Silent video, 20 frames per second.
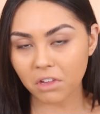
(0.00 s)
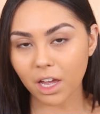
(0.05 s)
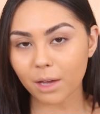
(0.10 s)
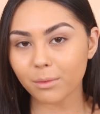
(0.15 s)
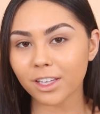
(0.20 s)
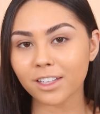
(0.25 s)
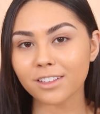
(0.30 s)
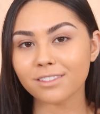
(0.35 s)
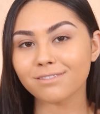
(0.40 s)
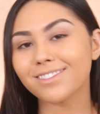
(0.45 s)
I
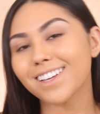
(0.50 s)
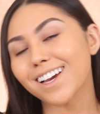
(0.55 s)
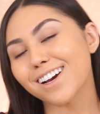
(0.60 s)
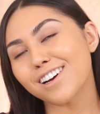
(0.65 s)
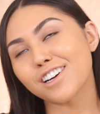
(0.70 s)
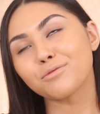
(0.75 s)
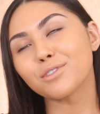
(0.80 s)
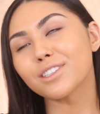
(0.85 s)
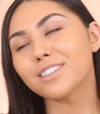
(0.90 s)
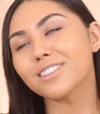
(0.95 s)
mean, yeah,
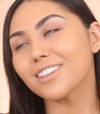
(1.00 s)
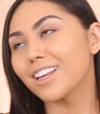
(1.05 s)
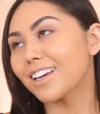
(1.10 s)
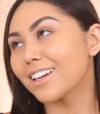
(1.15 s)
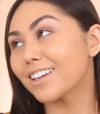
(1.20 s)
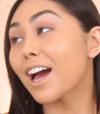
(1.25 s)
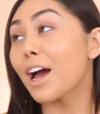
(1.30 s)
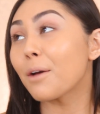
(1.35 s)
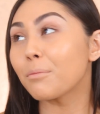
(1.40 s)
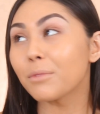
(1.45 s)
I'm just
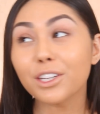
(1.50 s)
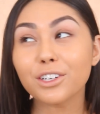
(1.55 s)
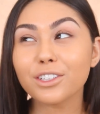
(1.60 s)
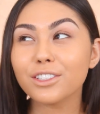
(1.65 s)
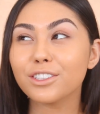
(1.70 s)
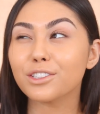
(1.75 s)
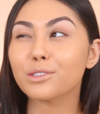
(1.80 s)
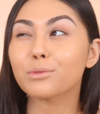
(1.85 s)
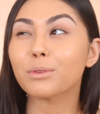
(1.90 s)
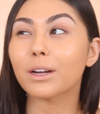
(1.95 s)
like, I'm
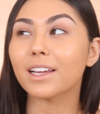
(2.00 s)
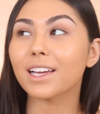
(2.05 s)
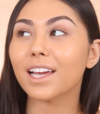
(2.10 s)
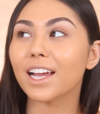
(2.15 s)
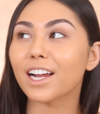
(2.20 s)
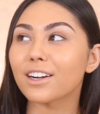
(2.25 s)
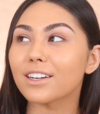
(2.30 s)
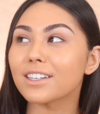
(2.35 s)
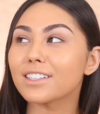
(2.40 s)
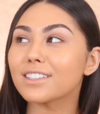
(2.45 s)
literally just running
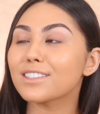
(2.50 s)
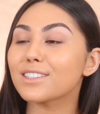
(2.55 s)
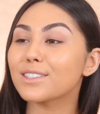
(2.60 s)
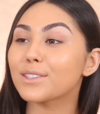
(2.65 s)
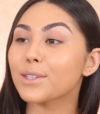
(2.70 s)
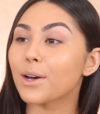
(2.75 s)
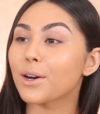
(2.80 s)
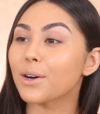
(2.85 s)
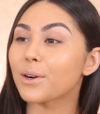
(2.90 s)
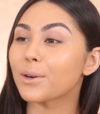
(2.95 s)
errands,
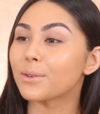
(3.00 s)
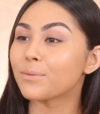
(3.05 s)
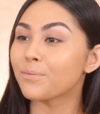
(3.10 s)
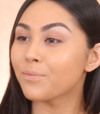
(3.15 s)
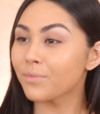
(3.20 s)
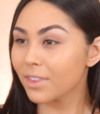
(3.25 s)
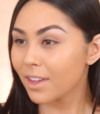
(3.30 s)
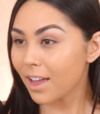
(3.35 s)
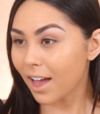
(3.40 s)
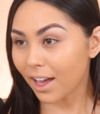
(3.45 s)
so
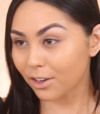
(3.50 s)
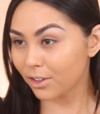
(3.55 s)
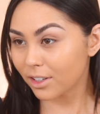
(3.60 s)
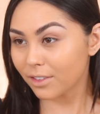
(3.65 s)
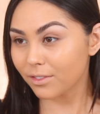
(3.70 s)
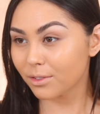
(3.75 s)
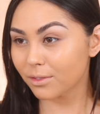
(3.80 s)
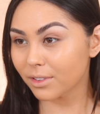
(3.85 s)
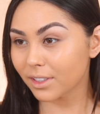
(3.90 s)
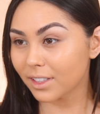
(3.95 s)
I don't
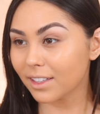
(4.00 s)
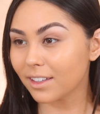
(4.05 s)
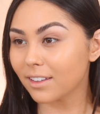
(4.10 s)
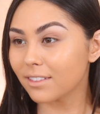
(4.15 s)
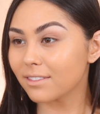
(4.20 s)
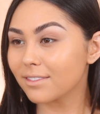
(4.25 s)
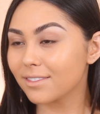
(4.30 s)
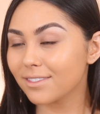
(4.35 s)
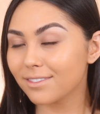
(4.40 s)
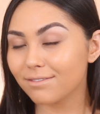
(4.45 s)
even
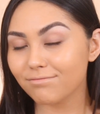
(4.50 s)
really